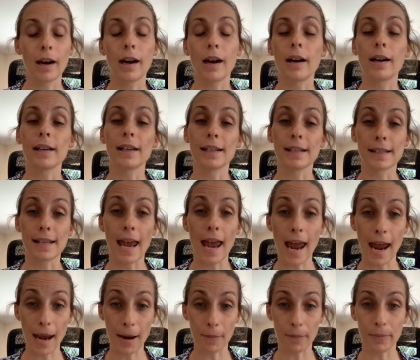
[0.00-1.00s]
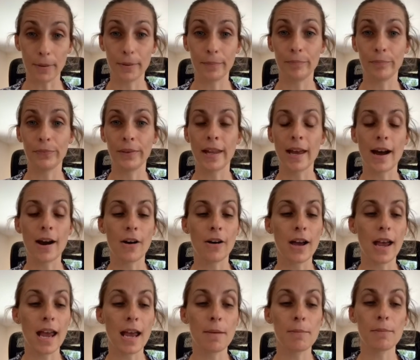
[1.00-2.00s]
is hemp. Now,
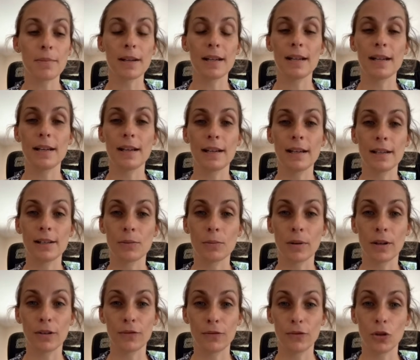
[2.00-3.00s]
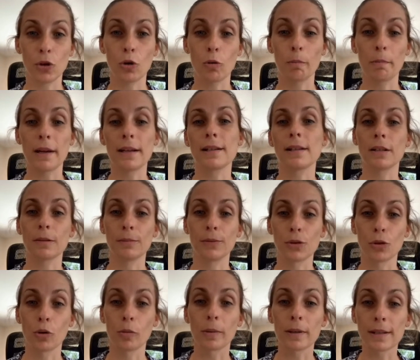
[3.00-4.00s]
hemp is one of your best
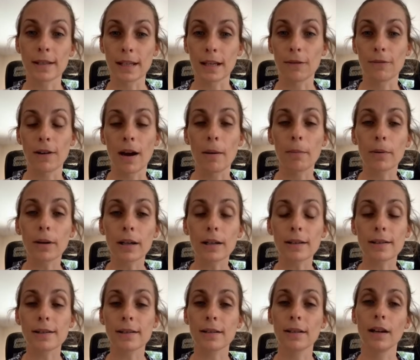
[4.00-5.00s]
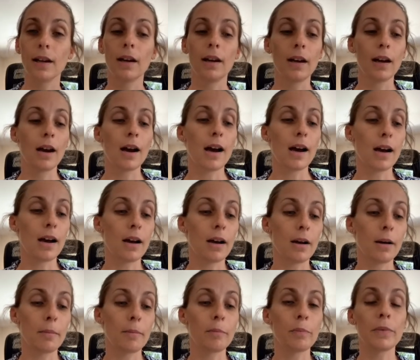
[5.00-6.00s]
absorbency fabrics.
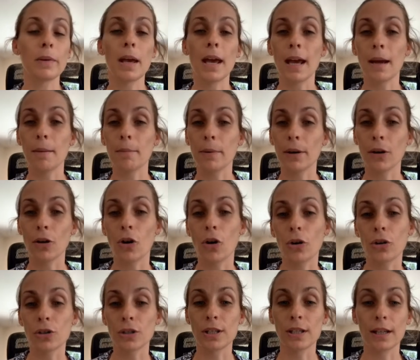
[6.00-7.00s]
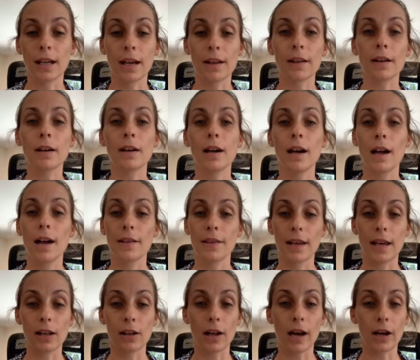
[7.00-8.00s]
Hemp and cotton together, they're
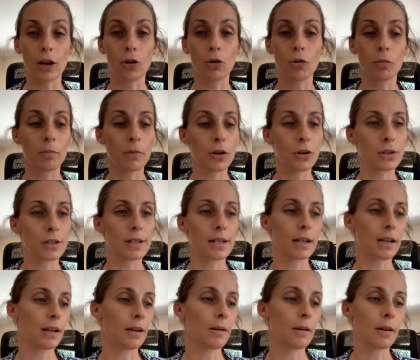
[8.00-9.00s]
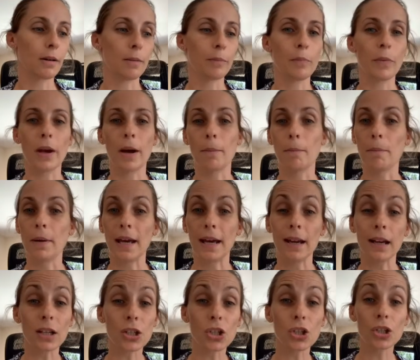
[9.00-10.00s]
like almost a
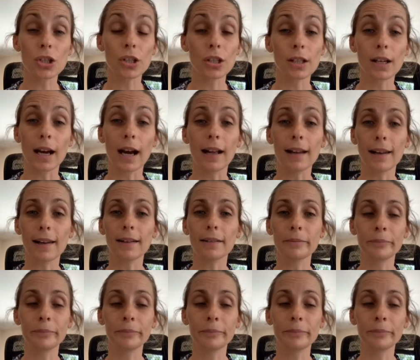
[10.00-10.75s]
beige color.